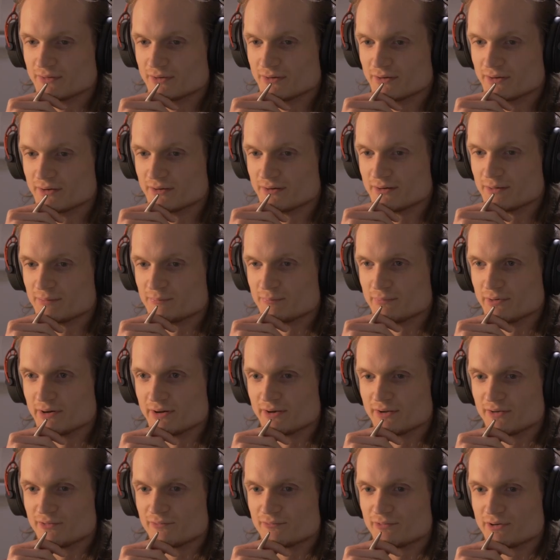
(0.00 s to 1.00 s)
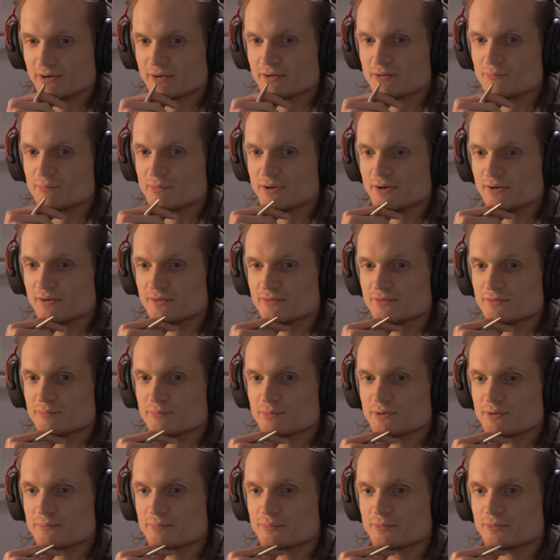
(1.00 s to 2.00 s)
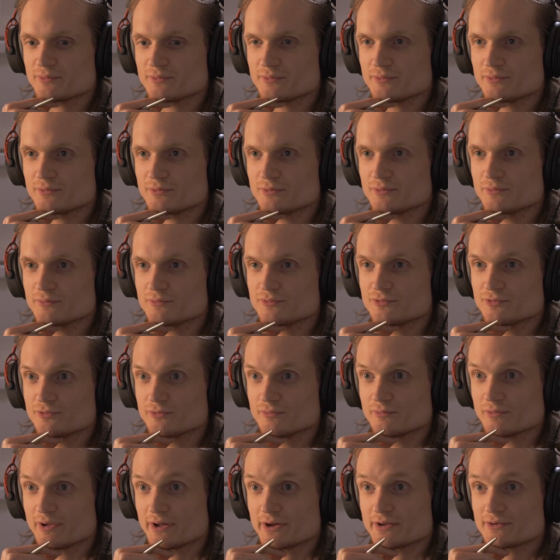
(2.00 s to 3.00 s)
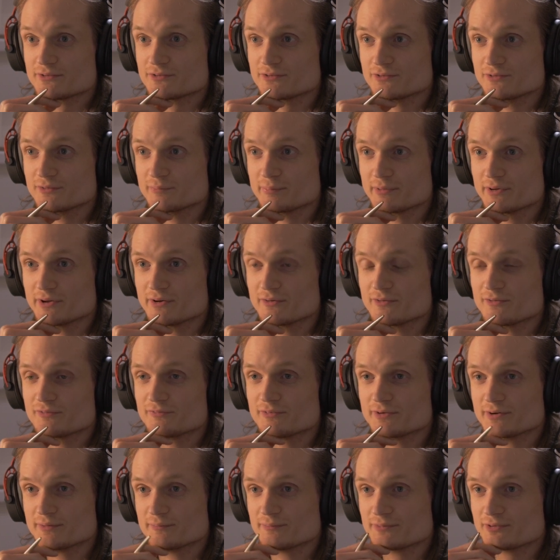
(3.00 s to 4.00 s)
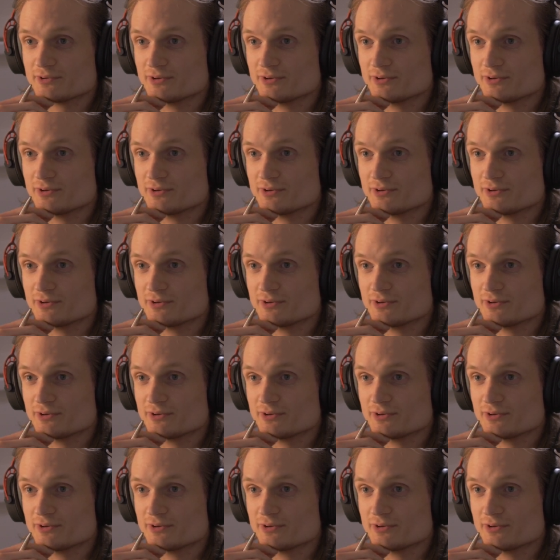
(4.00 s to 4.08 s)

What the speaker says: and I recommend it to people who do like superhero films,